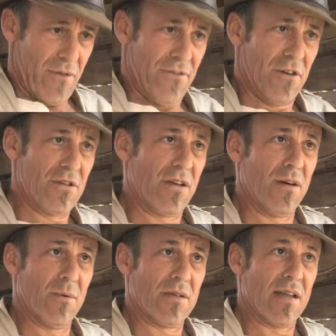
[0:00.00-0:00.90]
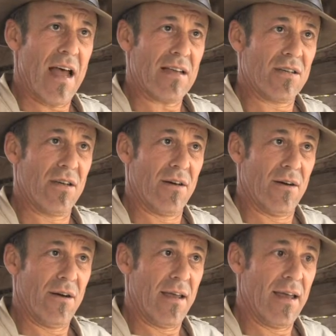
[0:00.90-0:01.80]
the first year was last
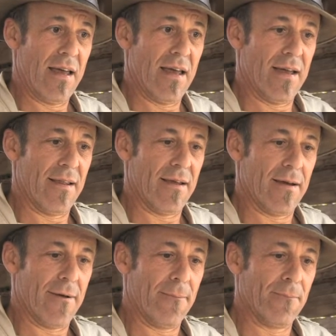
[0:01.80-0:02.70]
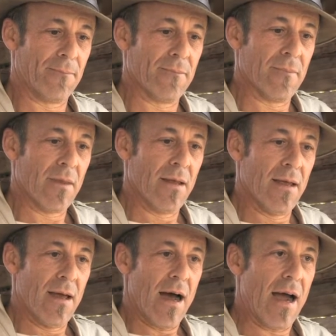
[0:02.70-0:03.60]
year, and
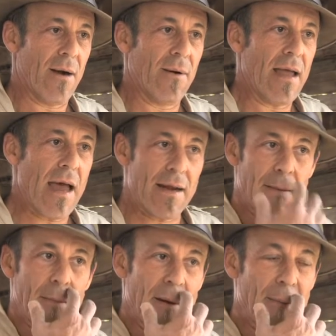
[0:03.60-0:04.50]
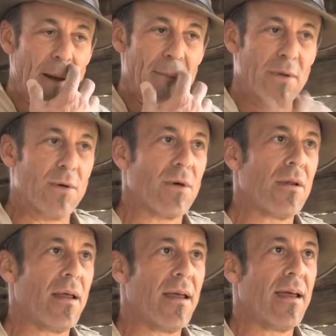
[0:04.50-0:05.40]
I already had it on my
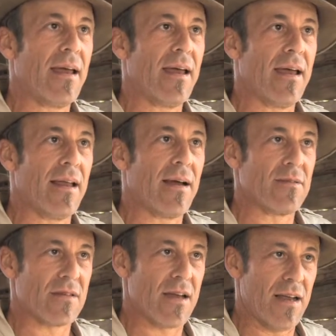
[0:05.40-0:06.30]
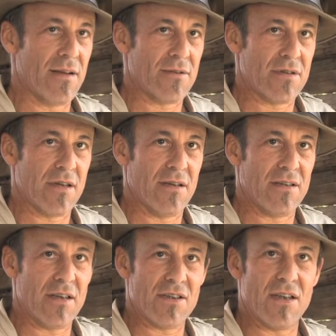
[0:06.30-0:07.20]
mule, and I was of interested in
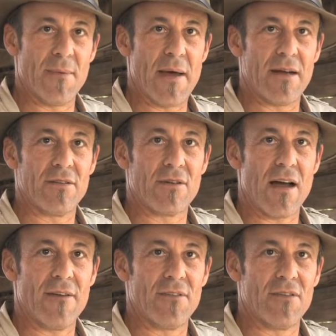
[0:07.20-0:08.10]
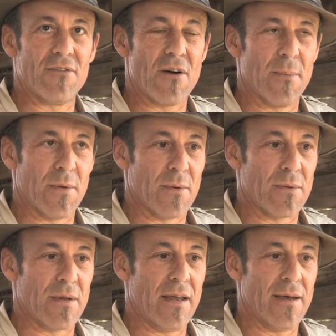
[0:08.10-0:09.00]
teaching him how to drive and do farming work
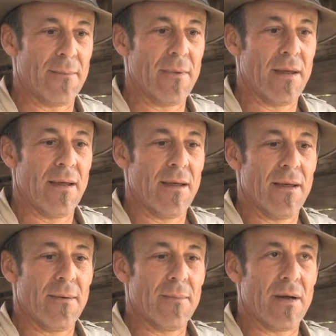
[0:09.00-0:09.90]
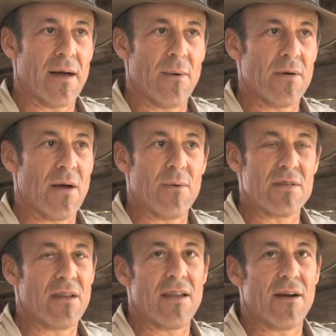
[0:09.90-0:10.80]
with him, but I
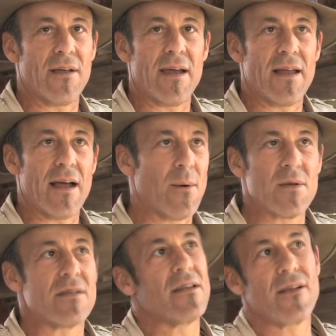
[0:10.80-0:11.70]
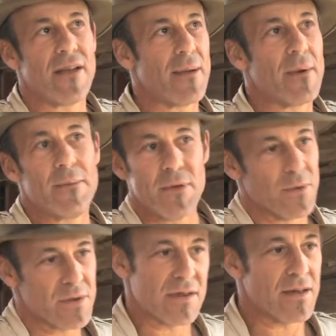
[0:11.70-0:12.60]
wasn't there yet. My mule
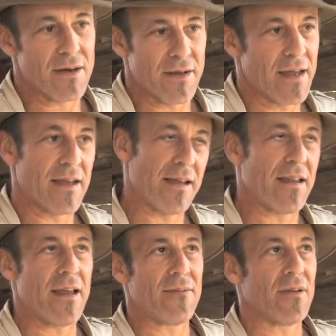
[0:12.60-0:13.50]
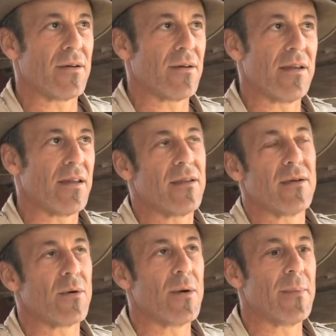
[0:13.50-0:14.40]
wasn't there yet, and I didn't have any of the
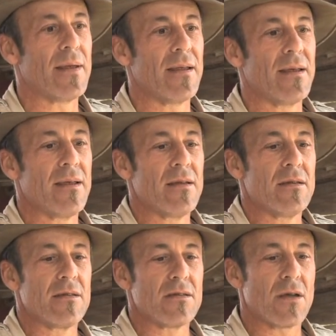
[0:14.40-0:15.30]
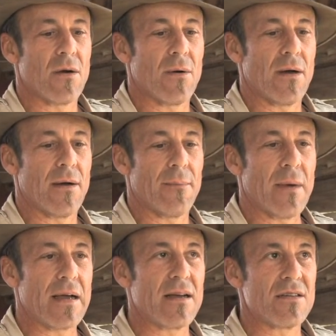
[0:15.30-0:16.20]
equipment. So
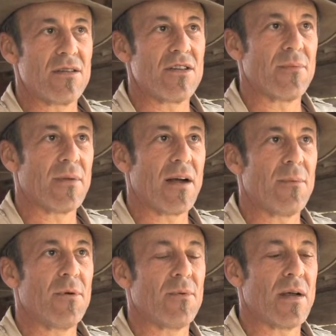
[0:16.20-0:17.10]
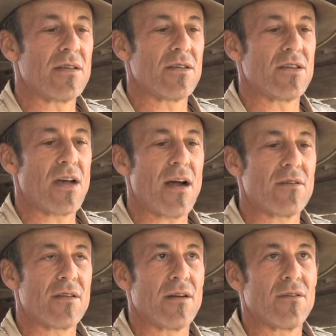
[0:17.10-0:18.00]
my cousin Jim Laram, who raises
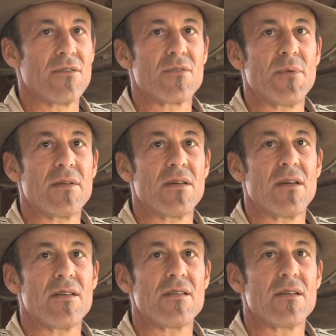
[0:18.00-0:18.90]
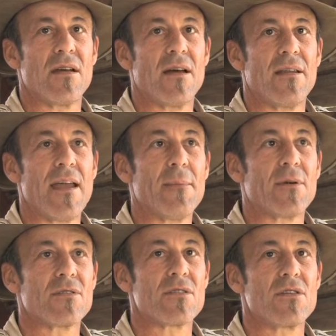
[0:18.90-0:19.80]
shires, introduced me to his
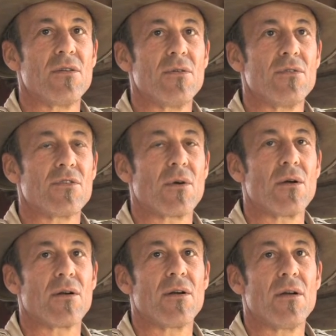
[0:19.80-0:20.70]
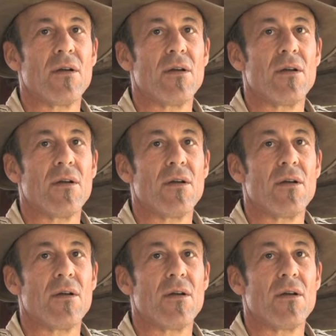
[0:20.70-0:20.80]
neighbor Stu Schroeder,